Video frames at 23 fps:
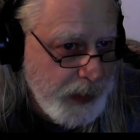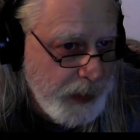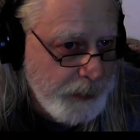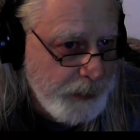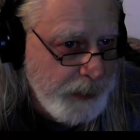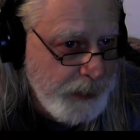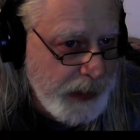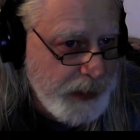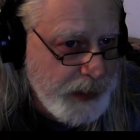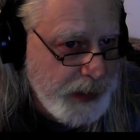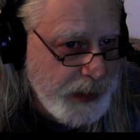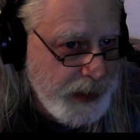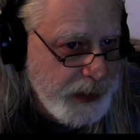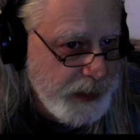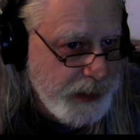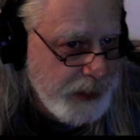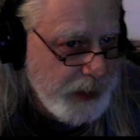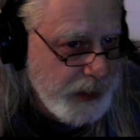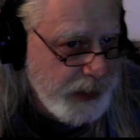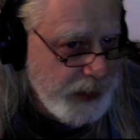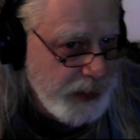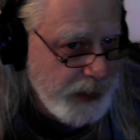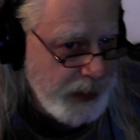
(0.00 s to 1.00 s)

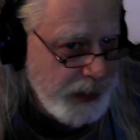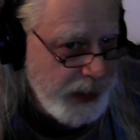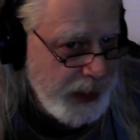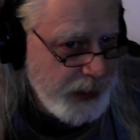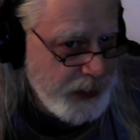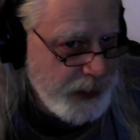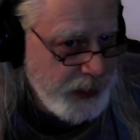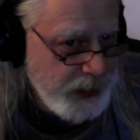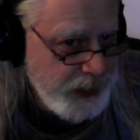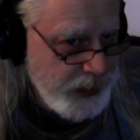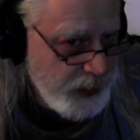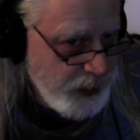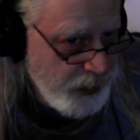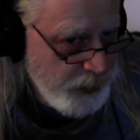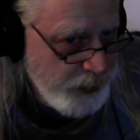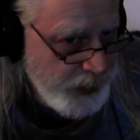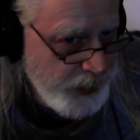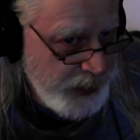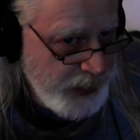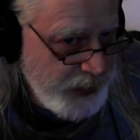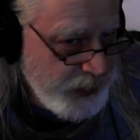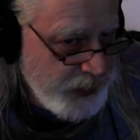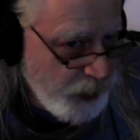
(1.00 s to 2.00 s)
Mexican national hero
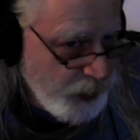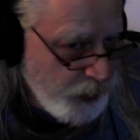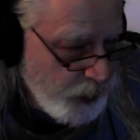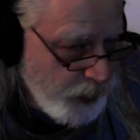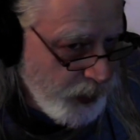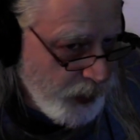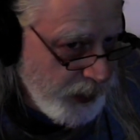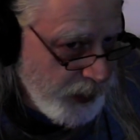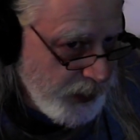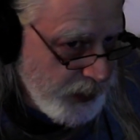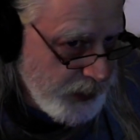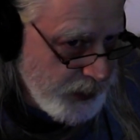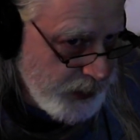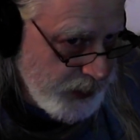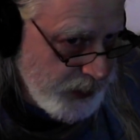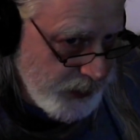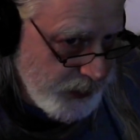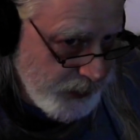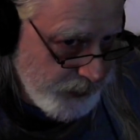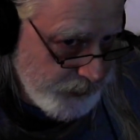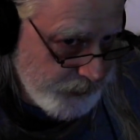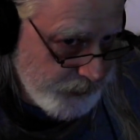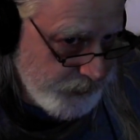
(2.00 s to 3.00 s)
Benito
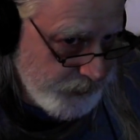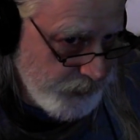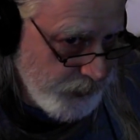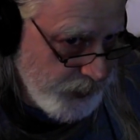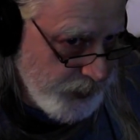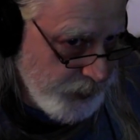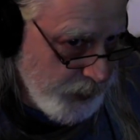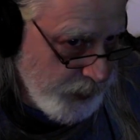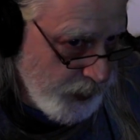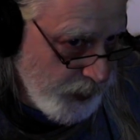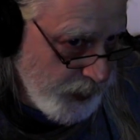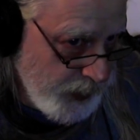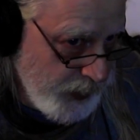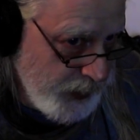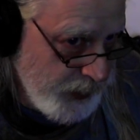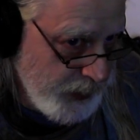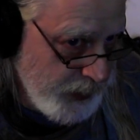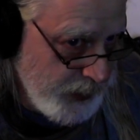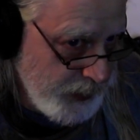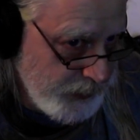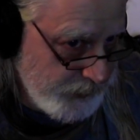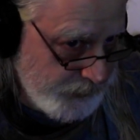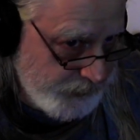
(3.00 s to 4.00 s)
Juarez was born
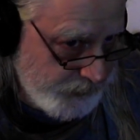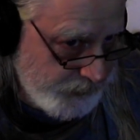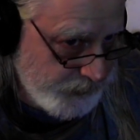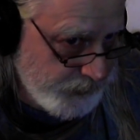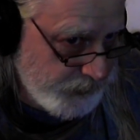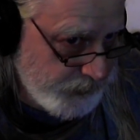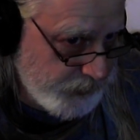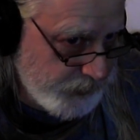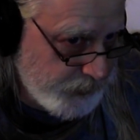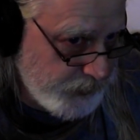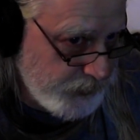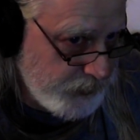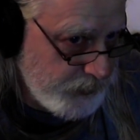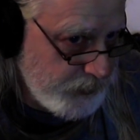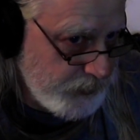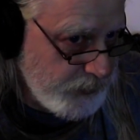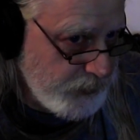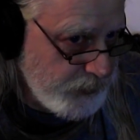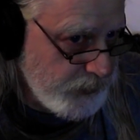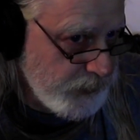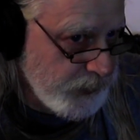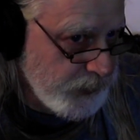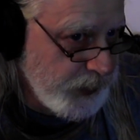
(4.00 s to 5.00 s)

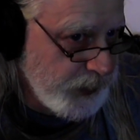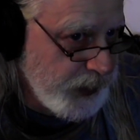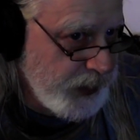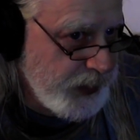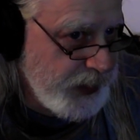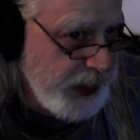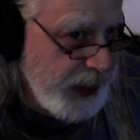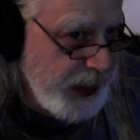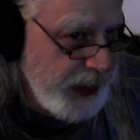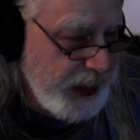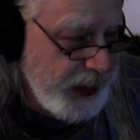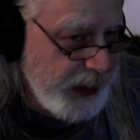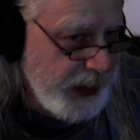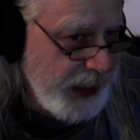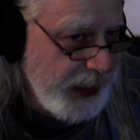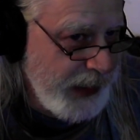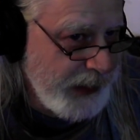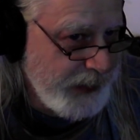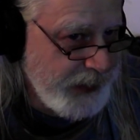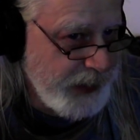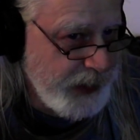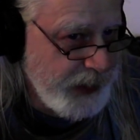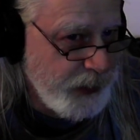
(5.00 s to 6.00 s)
this day in
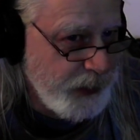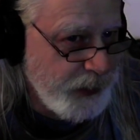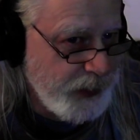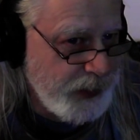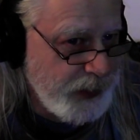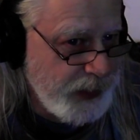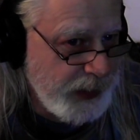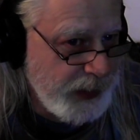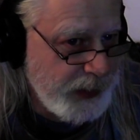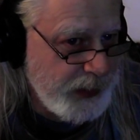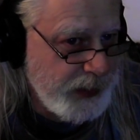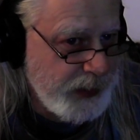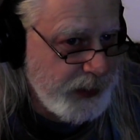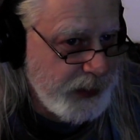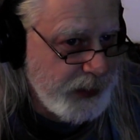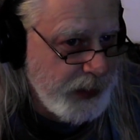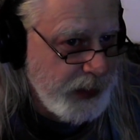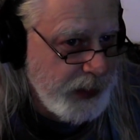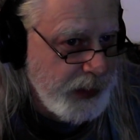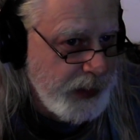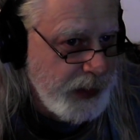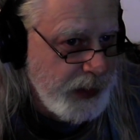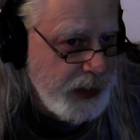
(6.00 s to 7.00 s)
1806
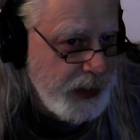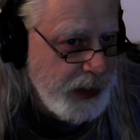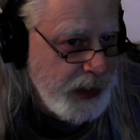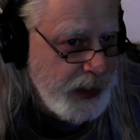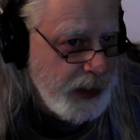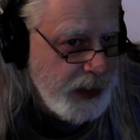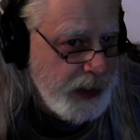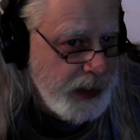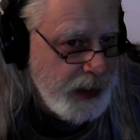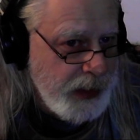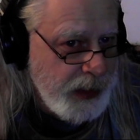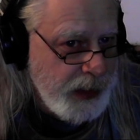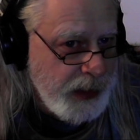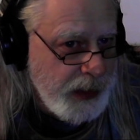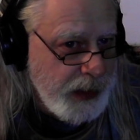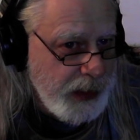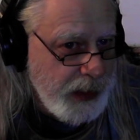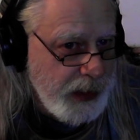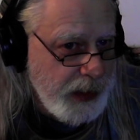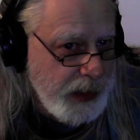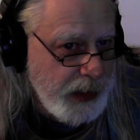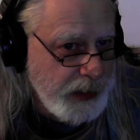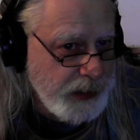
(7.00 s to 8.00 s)

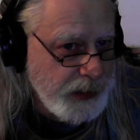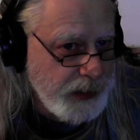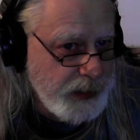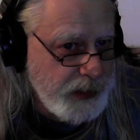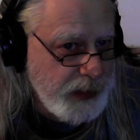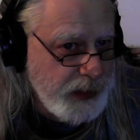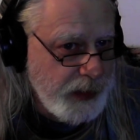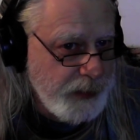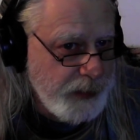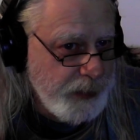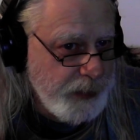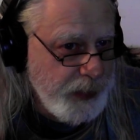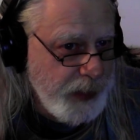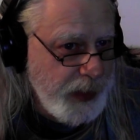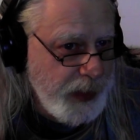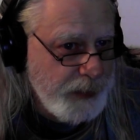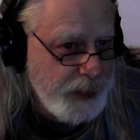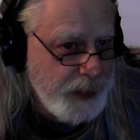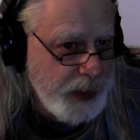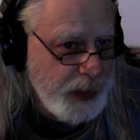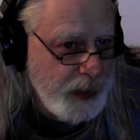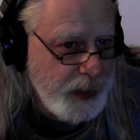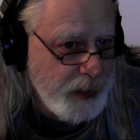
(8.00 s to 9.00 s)
in San
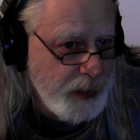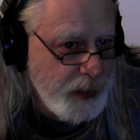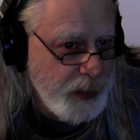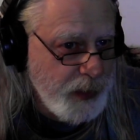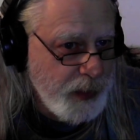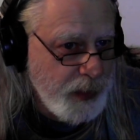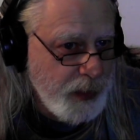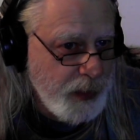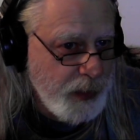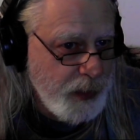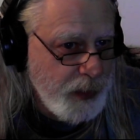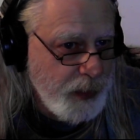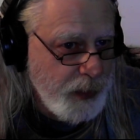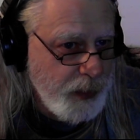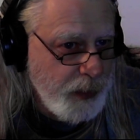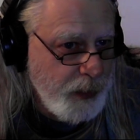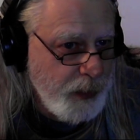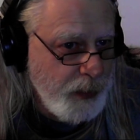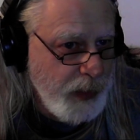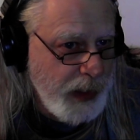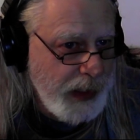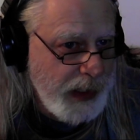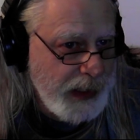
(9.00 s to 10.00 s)
Pablo,
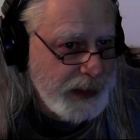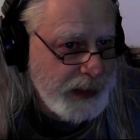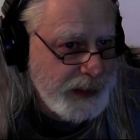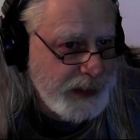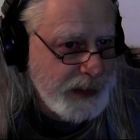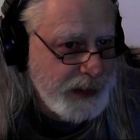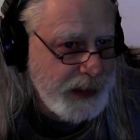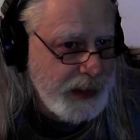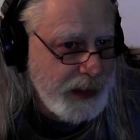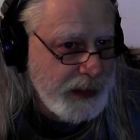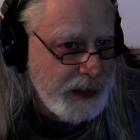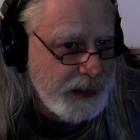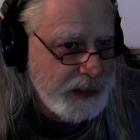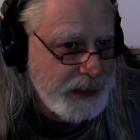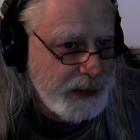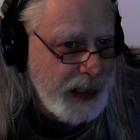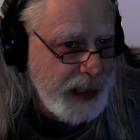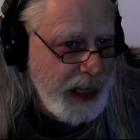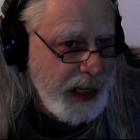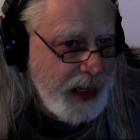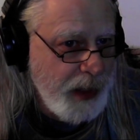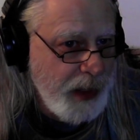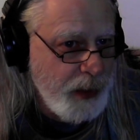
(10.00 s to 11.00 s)

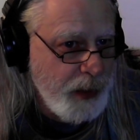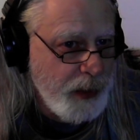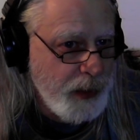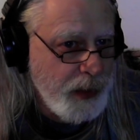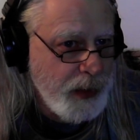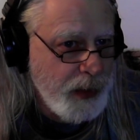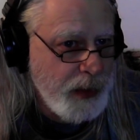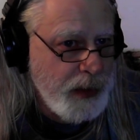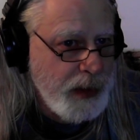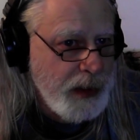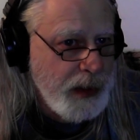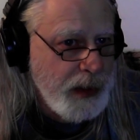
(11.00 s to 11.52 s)
Gualatayal.